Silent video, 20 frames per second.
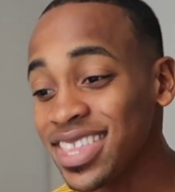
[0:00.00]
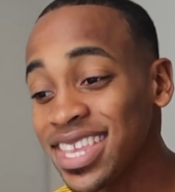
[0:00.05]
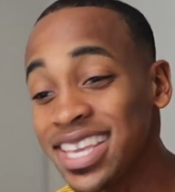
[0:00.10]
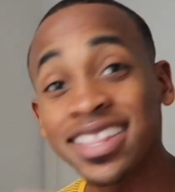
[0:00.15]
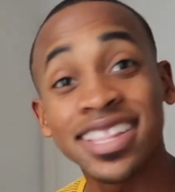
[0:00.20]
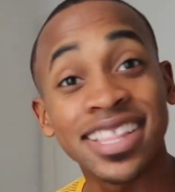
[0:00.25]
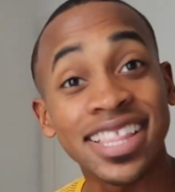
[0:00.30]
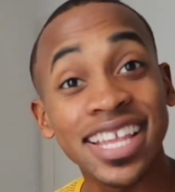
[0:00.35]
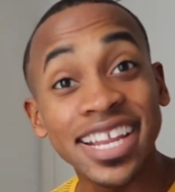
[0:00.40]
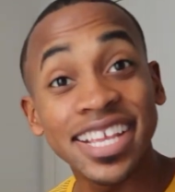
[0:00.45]

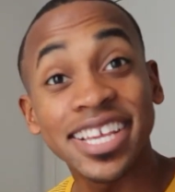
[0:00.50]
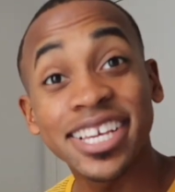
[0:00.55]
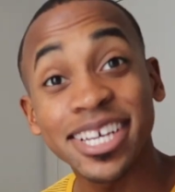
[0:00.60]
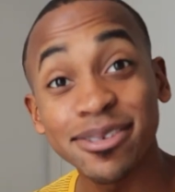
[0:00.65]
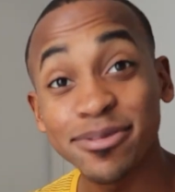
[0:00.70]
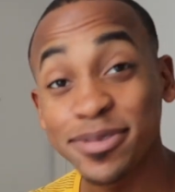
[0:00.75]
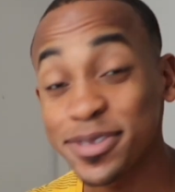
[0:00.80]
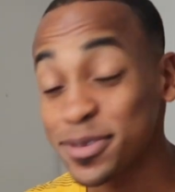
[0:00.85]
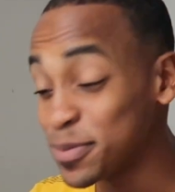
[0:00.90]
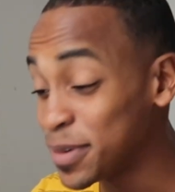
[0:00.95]
The lady
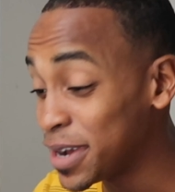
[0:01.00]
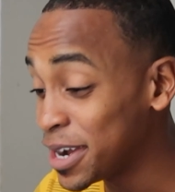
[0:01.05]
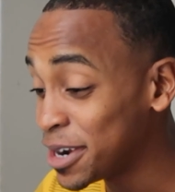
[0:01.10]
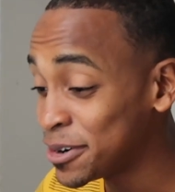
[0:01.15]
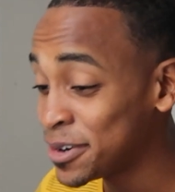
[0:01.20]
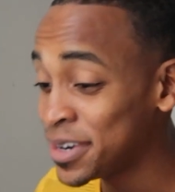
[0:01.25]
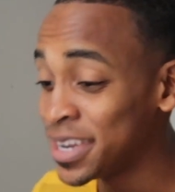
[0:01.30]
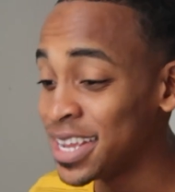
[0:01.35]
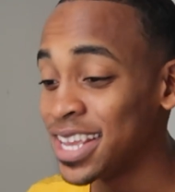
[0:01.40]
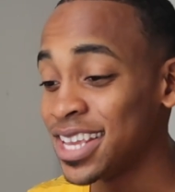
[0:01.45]
comes
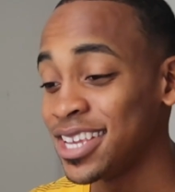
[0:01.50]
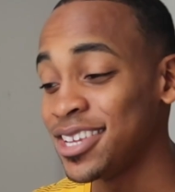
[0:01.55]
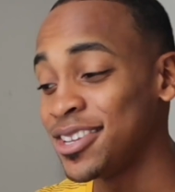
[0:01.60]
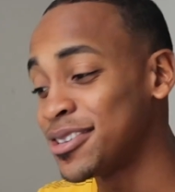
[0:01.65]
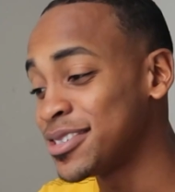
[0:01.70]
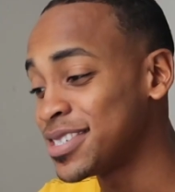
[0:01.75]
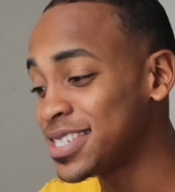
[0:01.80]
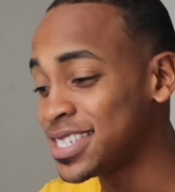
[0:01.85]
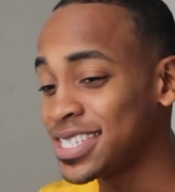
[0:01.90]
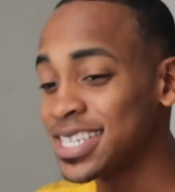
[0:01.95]
about, you
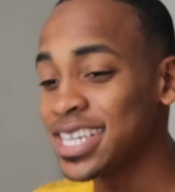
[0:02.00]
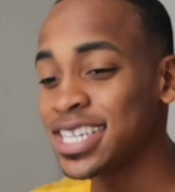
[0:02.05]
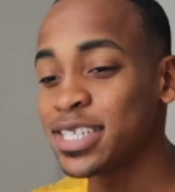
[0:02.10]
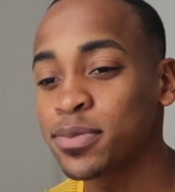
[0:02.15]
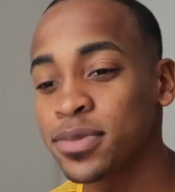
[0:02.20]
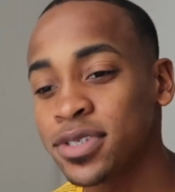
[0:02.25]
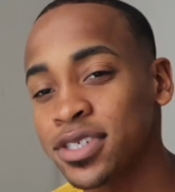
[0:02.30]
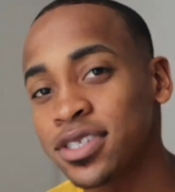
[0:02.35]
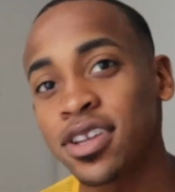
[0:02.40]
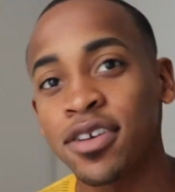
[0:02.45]
know, she takes
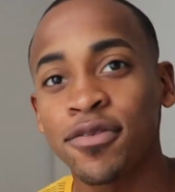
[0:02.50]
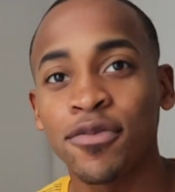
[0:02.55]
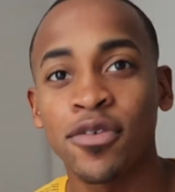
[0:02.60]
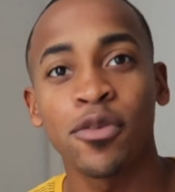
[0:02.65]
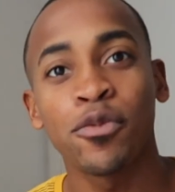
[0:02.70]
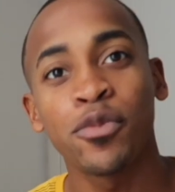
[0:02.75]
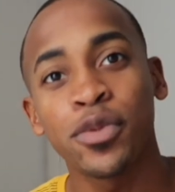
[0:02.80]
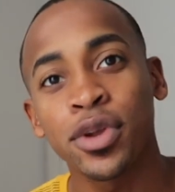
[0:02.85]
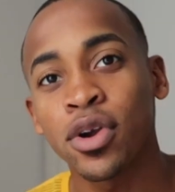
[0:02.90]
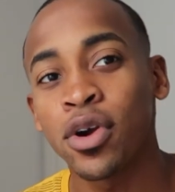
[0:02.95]
my stuff up.
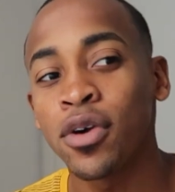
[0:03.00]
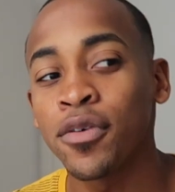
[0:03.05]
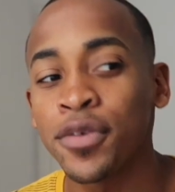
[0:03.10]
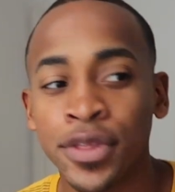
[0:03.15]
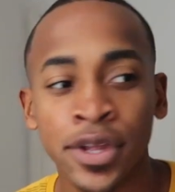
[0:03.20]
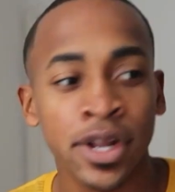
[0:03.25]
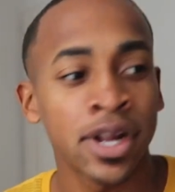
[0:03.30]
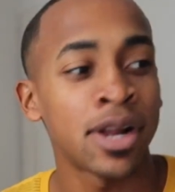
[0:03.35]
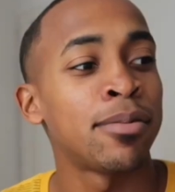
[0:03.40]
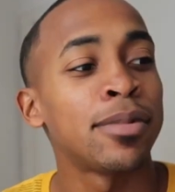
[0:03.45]
We go over
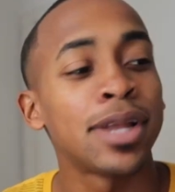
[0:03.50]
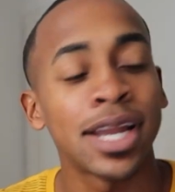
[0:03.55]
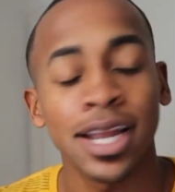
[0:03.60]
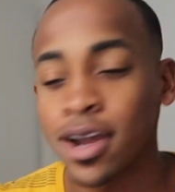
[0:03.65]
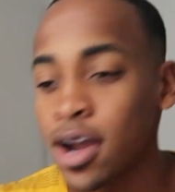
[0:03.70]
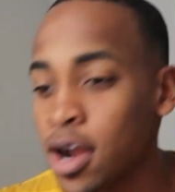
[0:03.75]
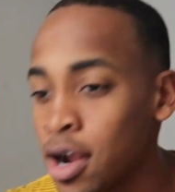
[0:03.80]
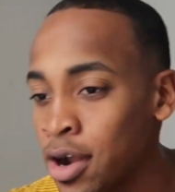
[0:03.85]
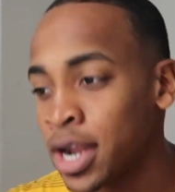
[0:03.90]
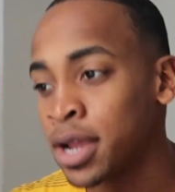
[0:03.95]
there. I'm like,
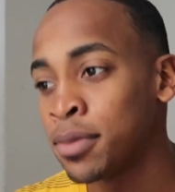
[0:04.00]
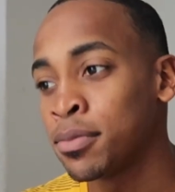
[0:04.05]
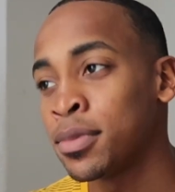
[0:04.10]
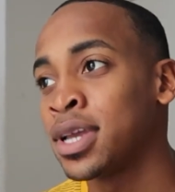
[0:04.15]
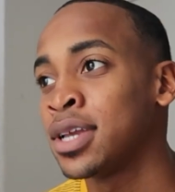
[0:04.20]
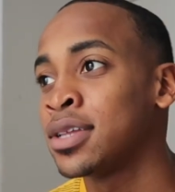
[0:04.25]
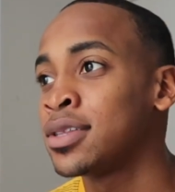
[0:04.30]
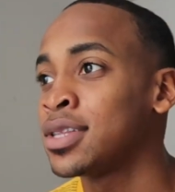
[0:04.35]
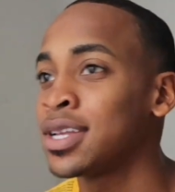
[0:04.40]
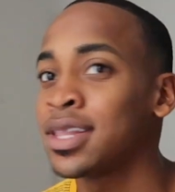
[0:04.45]
all right,
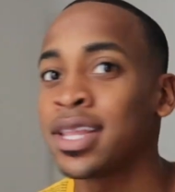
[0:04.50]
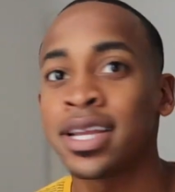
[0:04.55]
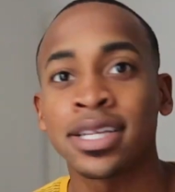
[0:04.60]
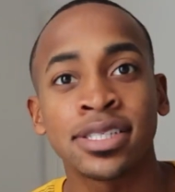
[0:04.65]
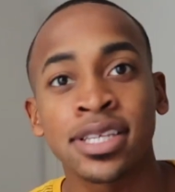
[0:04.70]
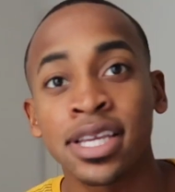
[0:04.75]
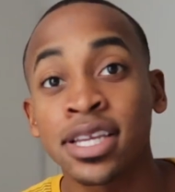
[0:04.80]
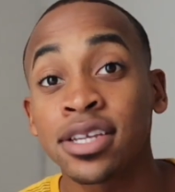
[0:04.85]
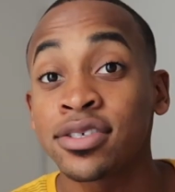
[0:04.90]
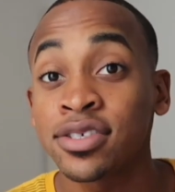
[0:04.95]
man. They're like,
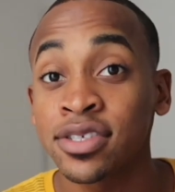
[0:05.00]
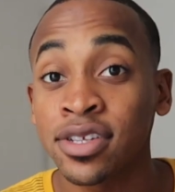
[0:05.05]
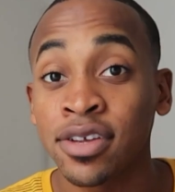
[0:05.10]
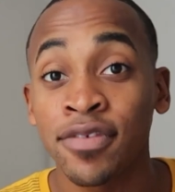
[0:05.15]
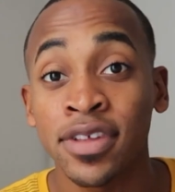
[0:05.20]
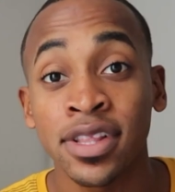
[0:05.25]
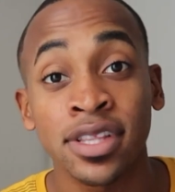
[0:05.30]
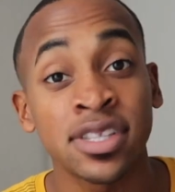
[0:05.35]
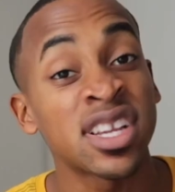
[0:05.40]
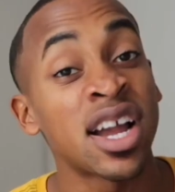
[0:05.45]
take your stuff
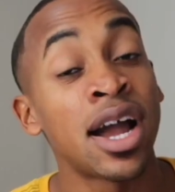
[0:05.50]
out.